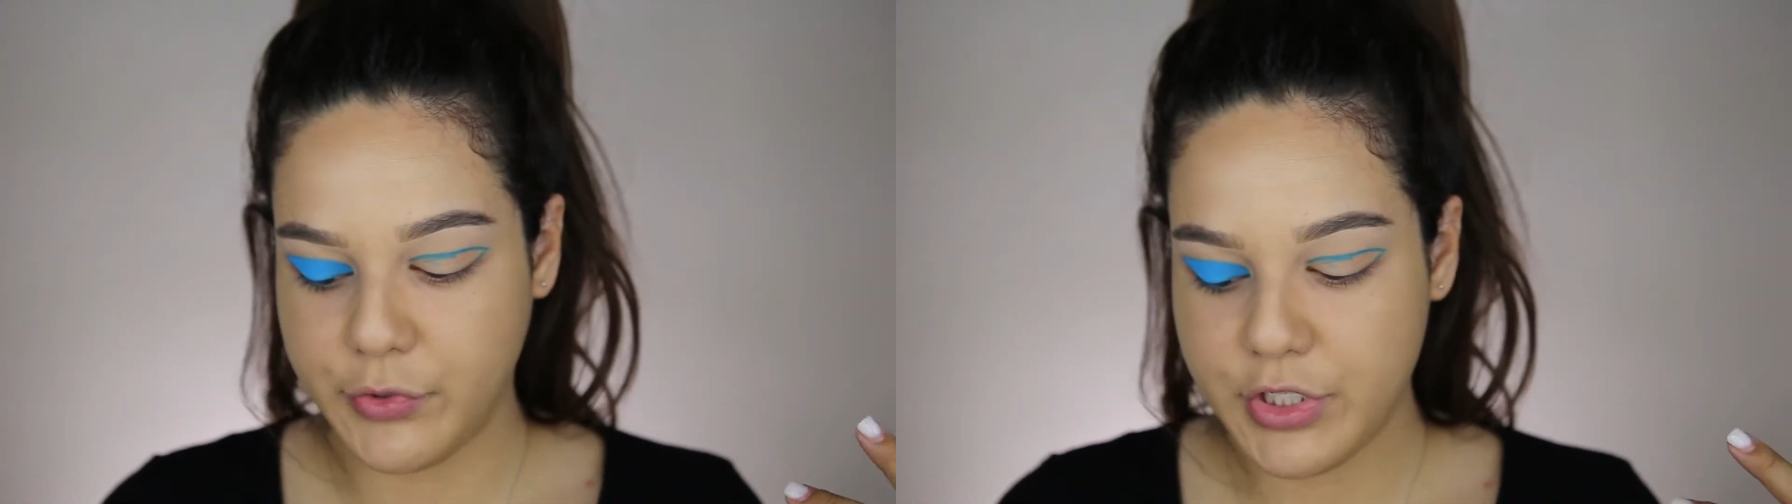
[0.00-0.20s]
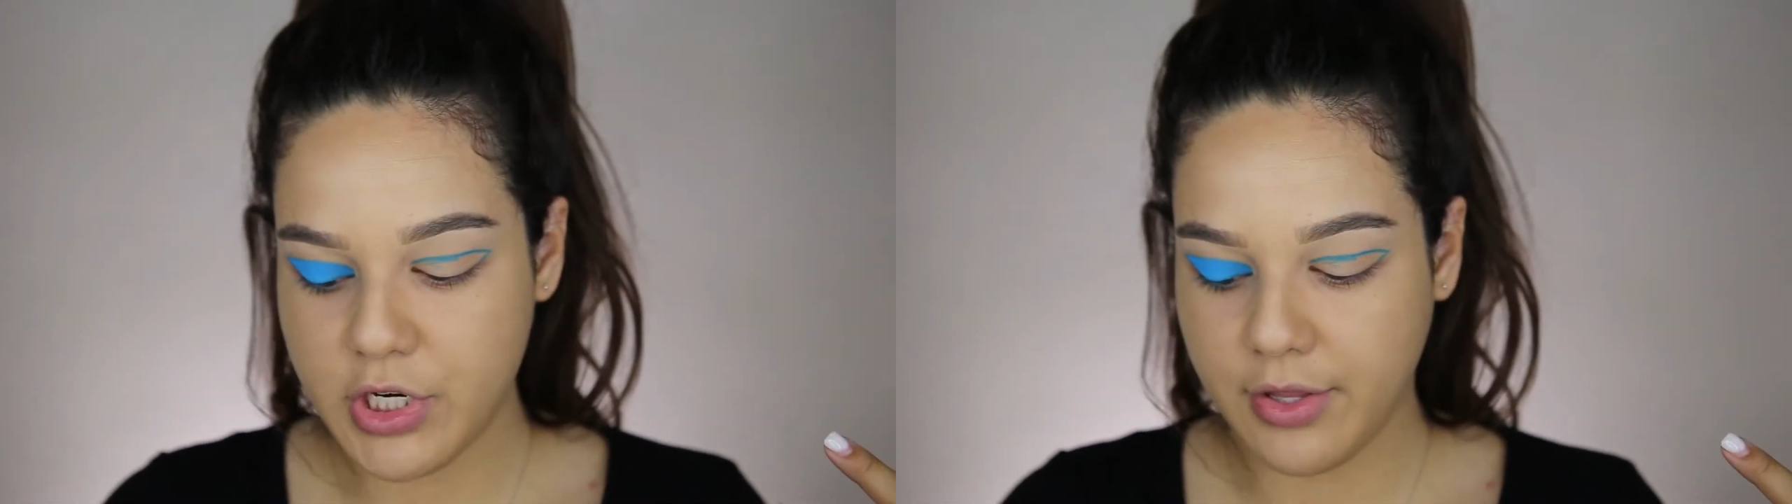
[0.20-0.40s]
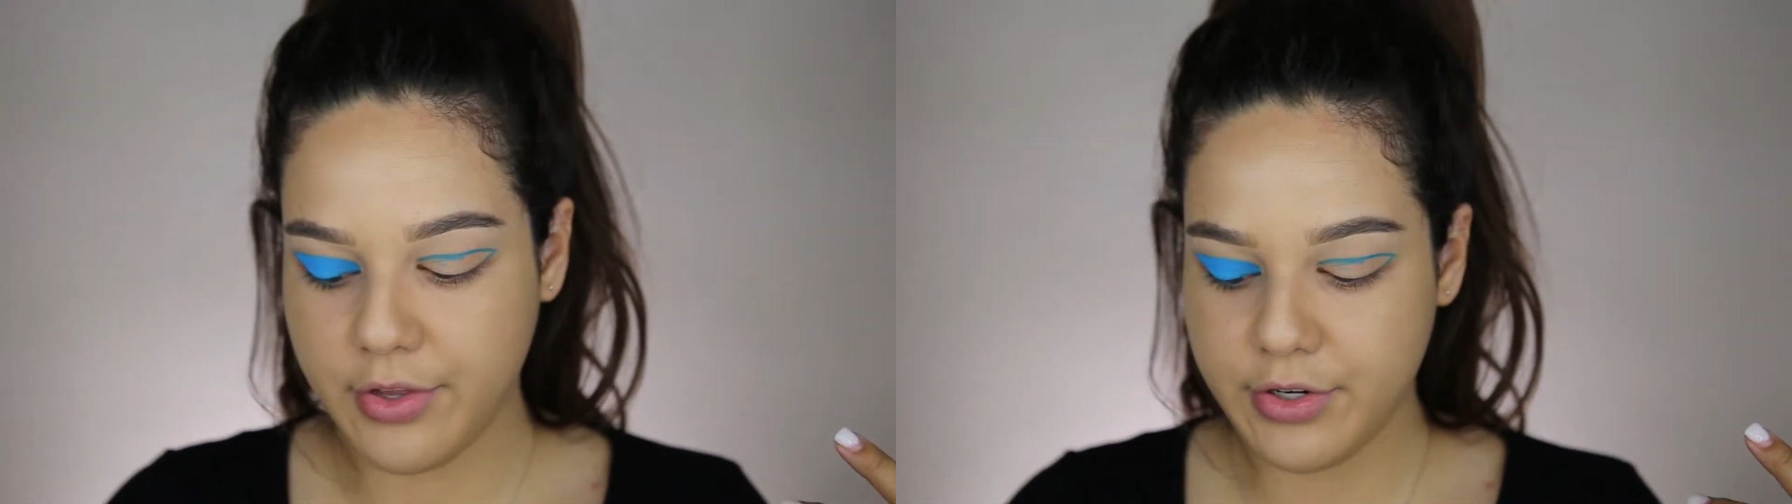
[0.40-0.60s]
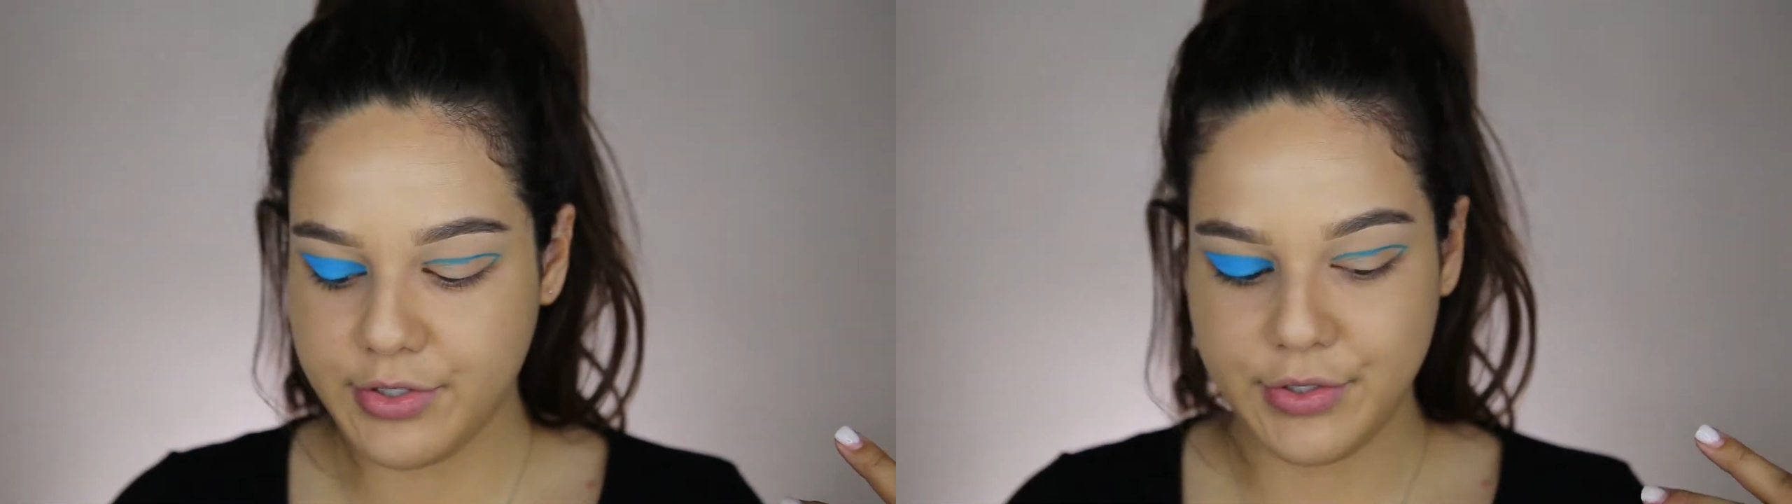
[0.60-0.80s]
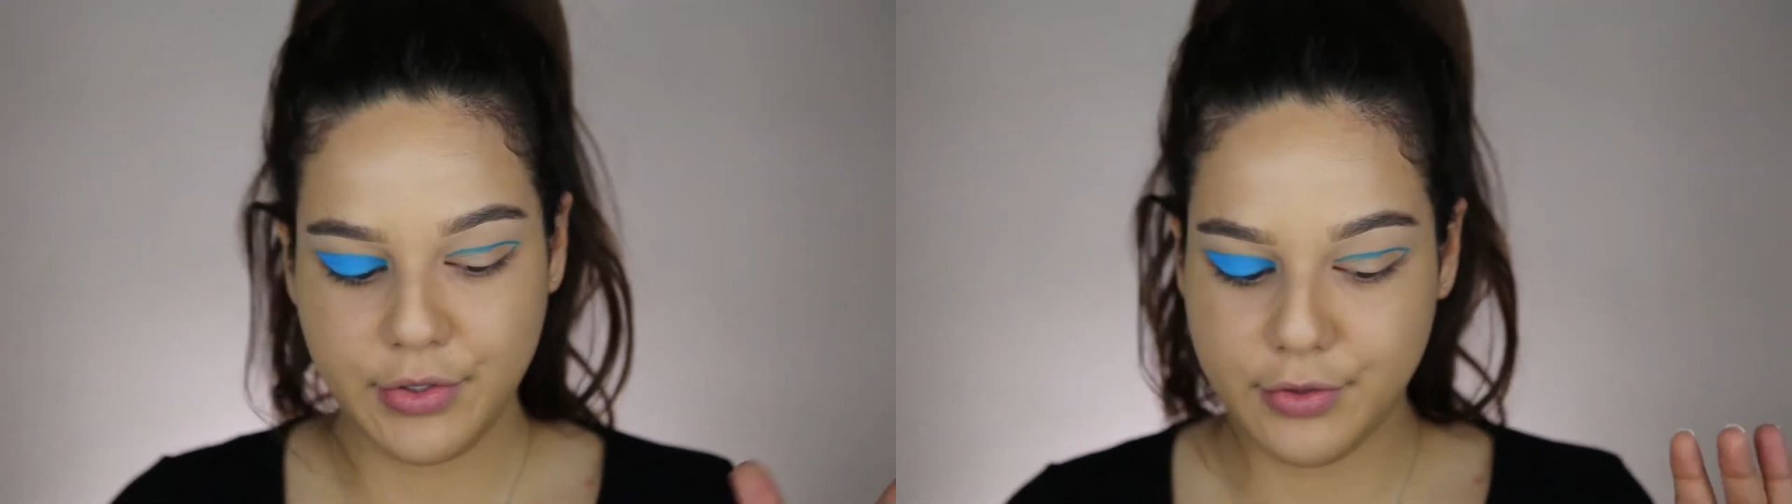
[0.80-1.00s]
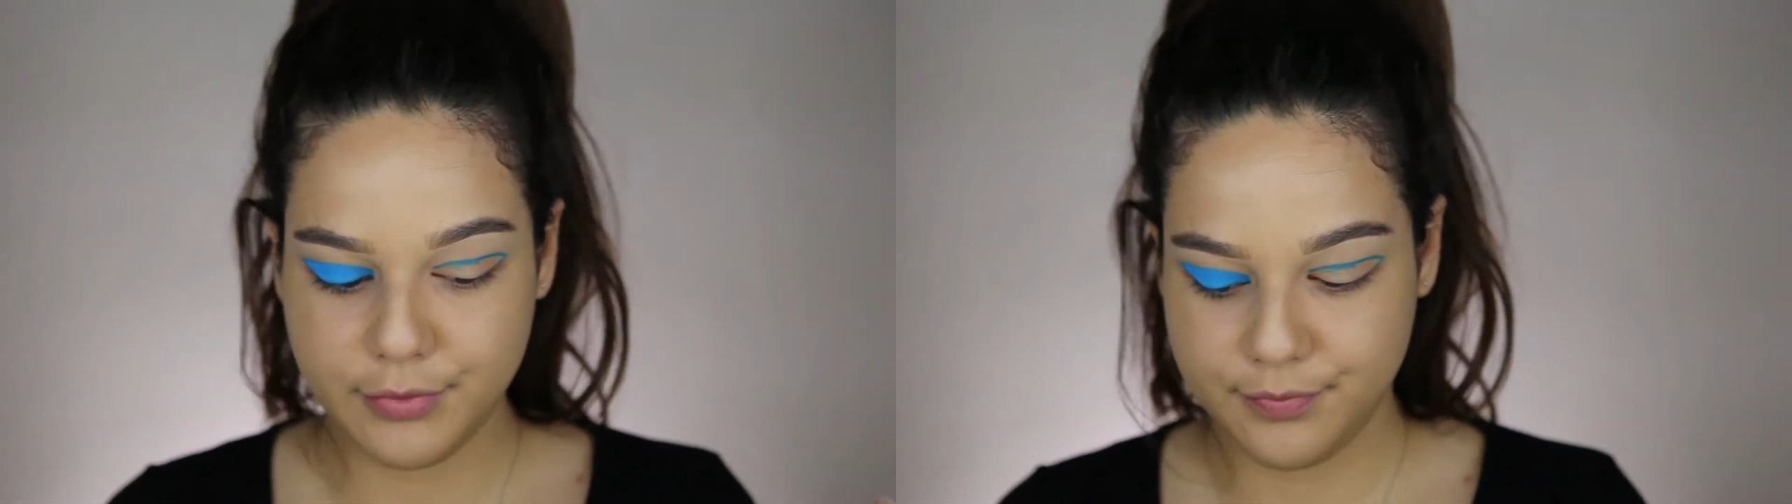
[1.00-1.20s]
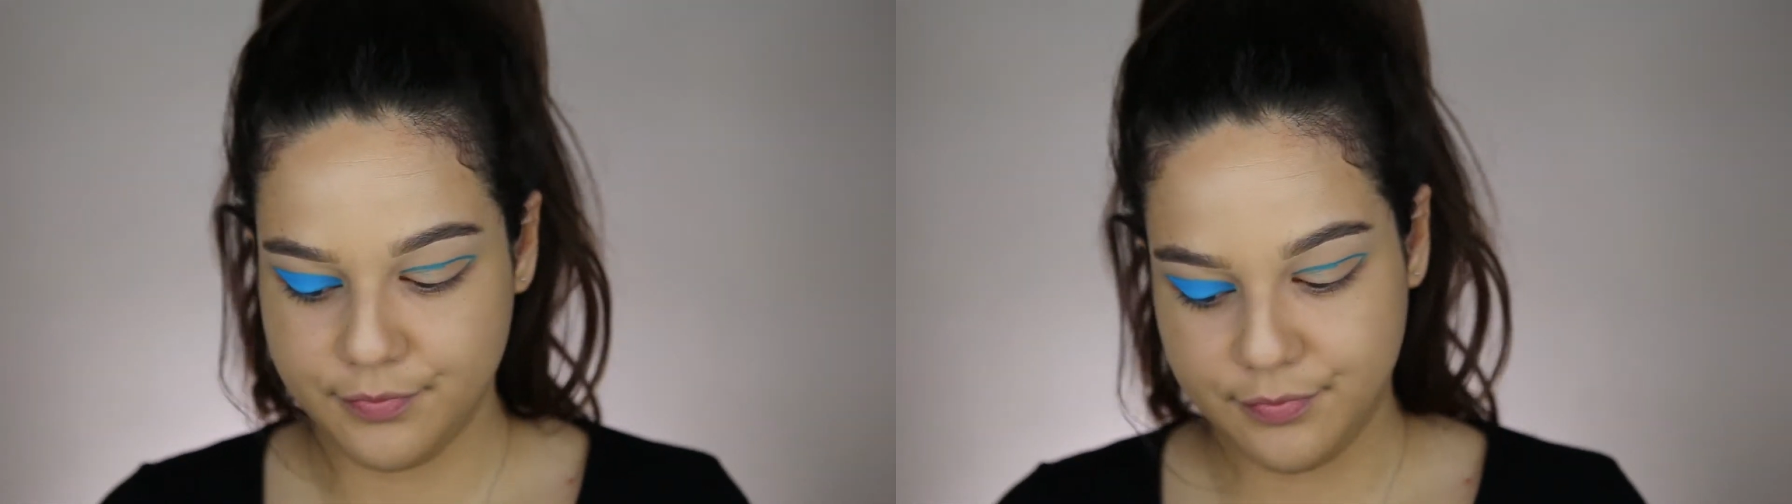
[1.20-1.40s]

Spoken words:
each other, so